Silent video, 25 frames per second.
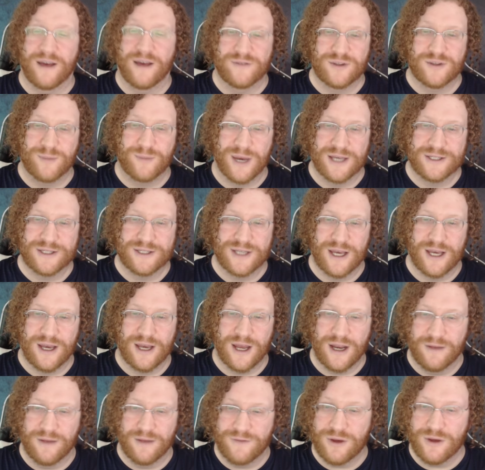spacing.
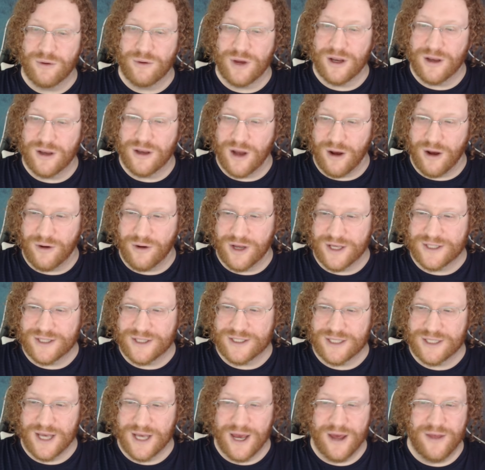And if you can
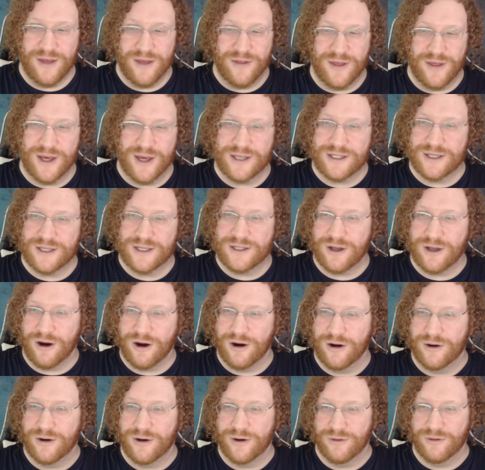notice, this is
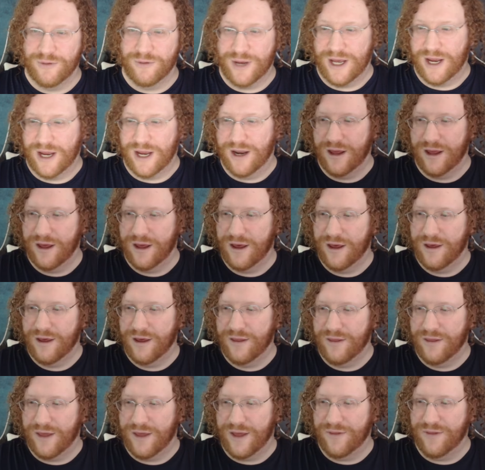harder to read
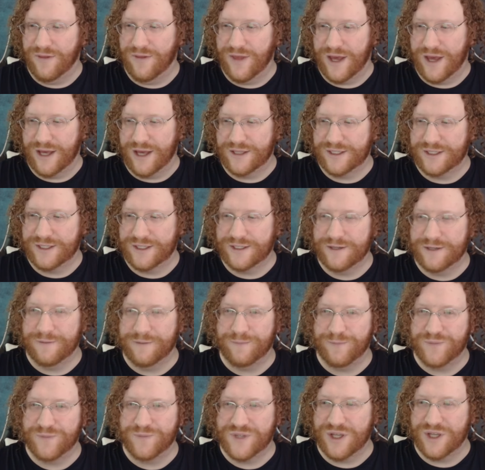than this.
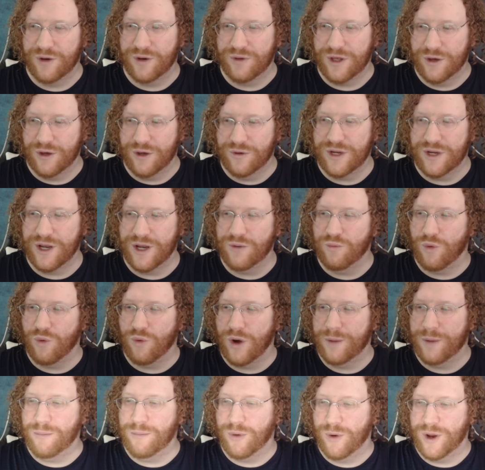So you did
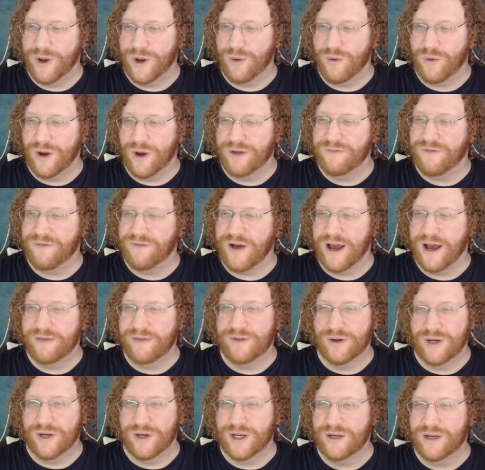1.15,
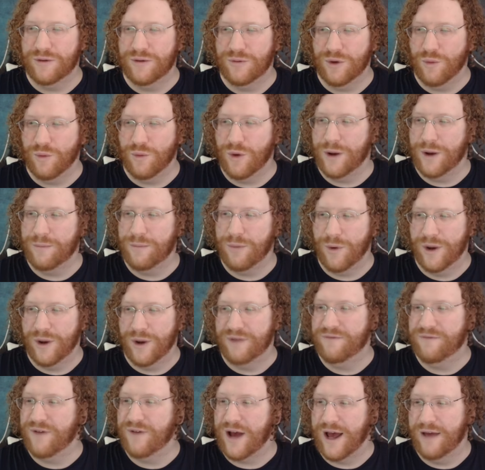you need to do
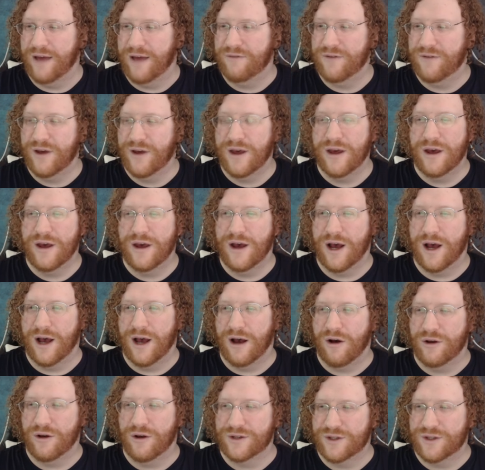1.5.
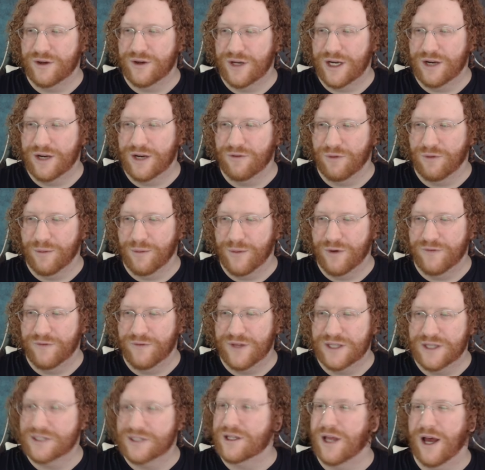Also, you need to remove
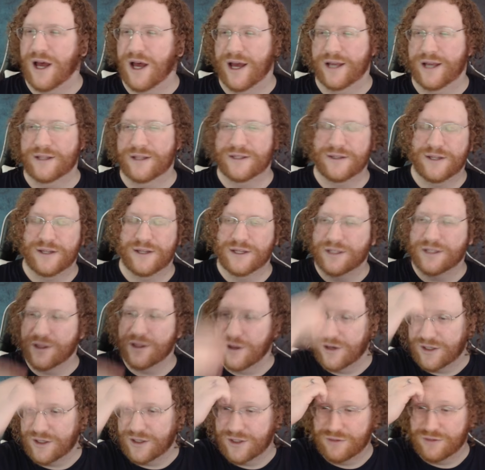these lines. This
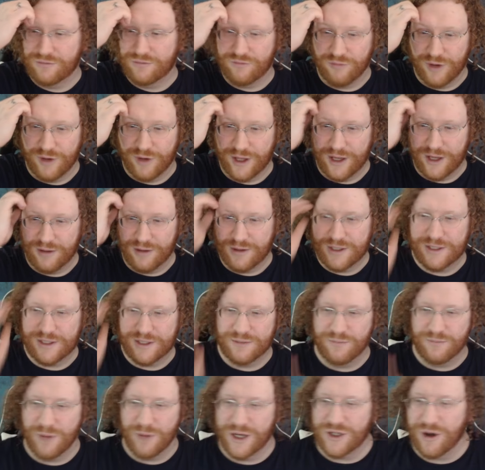
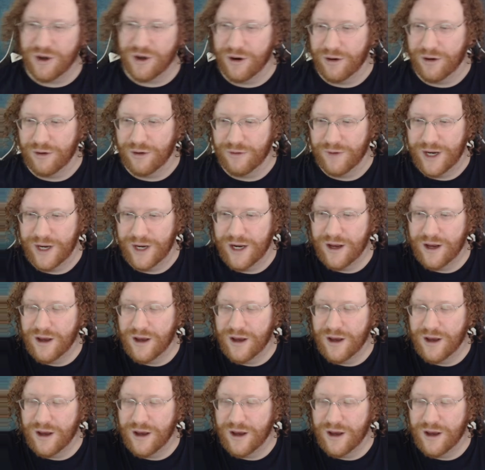is much harder to read.